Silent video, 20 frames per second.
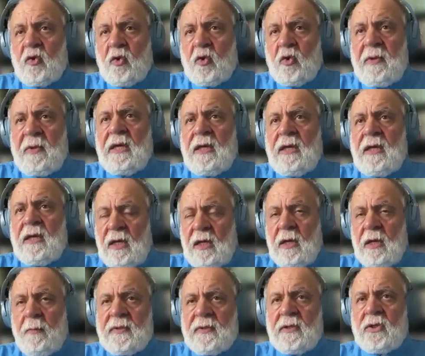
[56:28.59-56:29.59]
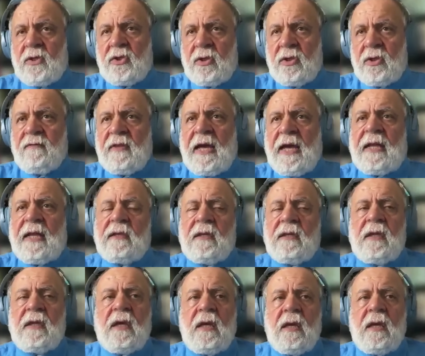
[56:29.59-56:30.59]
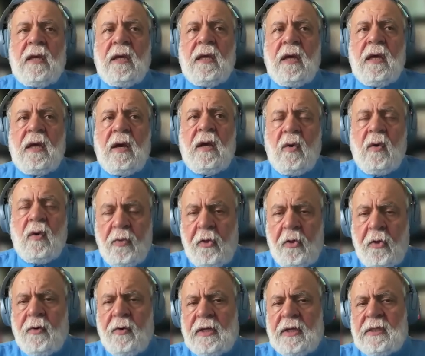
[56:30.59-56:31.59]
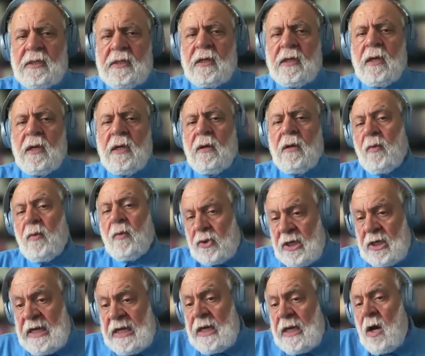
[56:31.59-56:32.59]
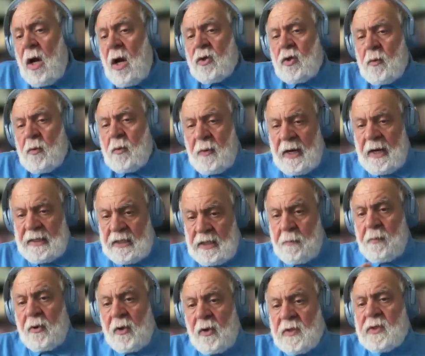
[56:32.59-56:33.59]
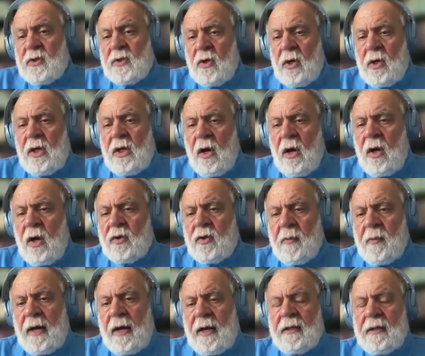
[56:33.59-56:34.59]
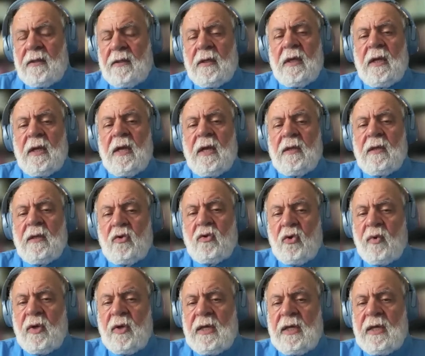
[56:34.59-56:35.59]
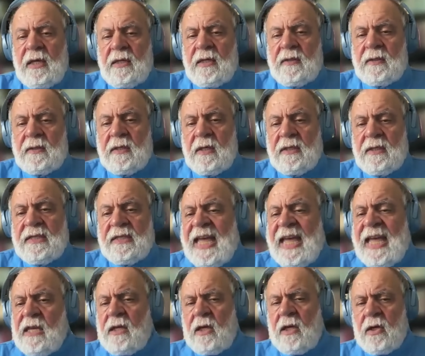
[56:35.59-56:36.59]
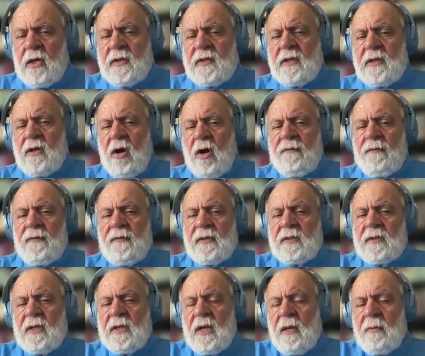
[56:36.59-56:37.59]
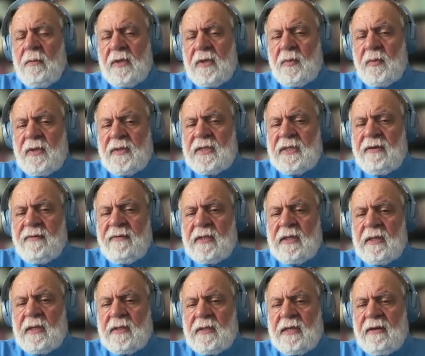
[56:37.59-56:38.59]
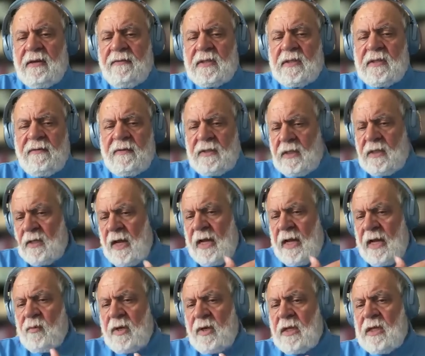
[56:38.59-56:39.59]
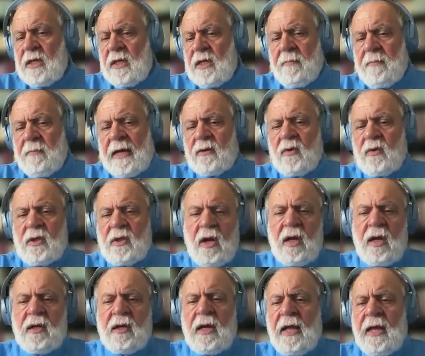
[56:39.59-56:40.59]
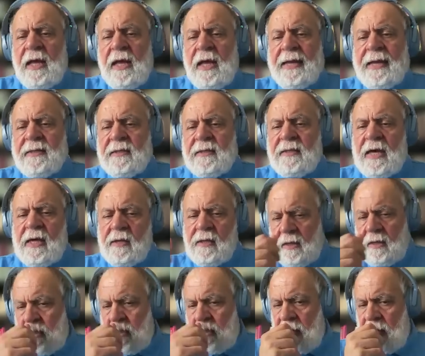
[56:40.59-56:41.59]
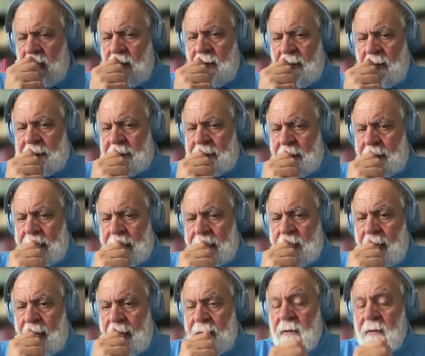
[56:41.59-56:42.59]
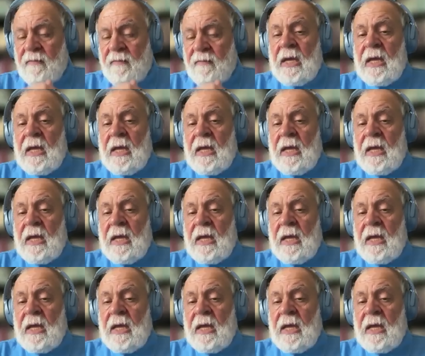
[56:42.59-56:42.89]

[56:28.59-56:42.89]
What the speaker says: to be in a position of that authority, which he personally occupied during his 10 years in office between 77-79 when he came back to Iran and his death in 1989.